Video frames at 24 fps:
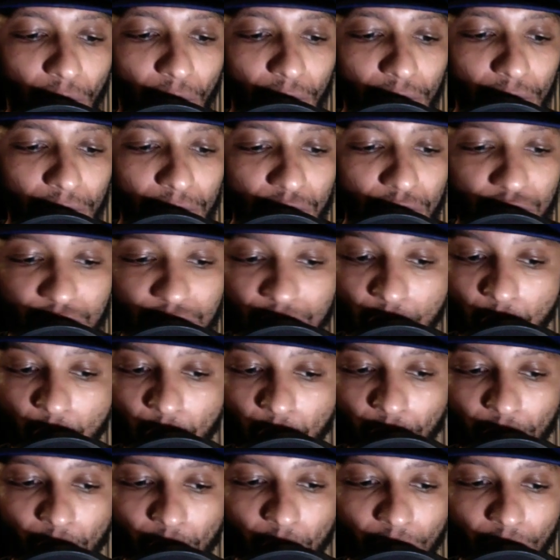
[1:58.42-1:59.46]

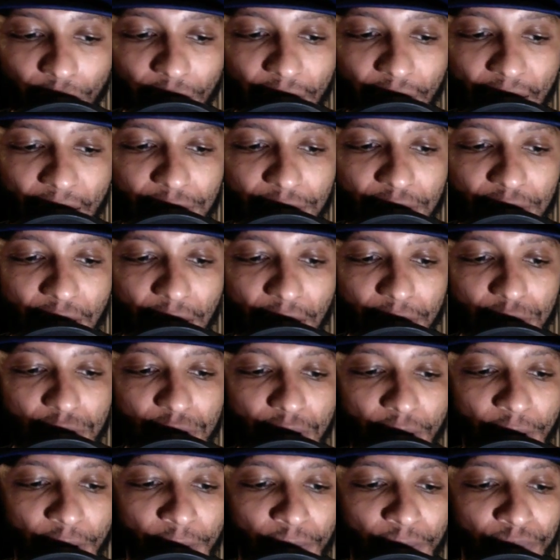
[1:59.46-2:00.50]
slower on the lap times.
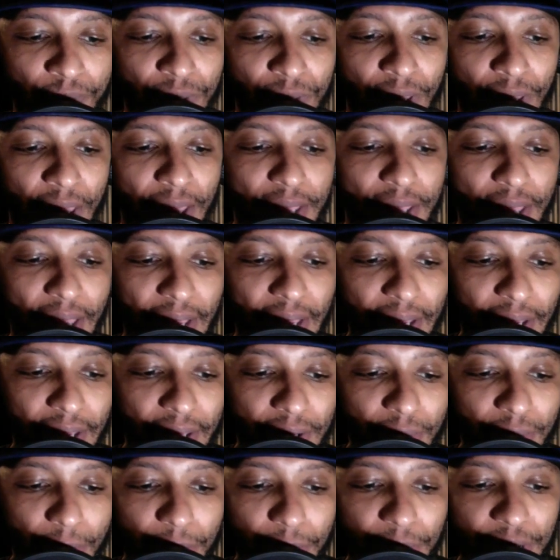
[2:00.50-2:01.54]

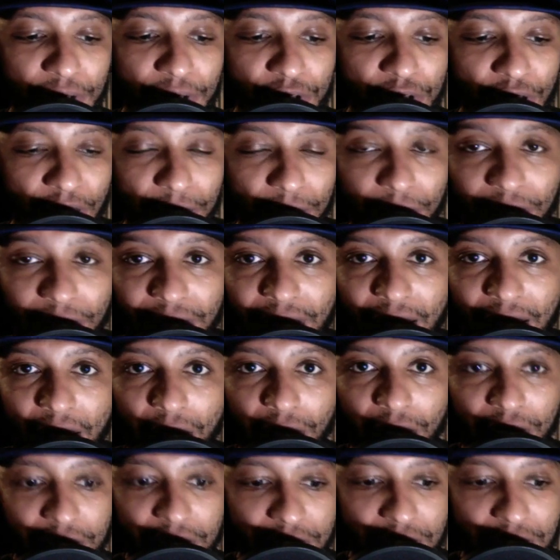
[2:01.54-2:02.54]
And BJ McLeod gets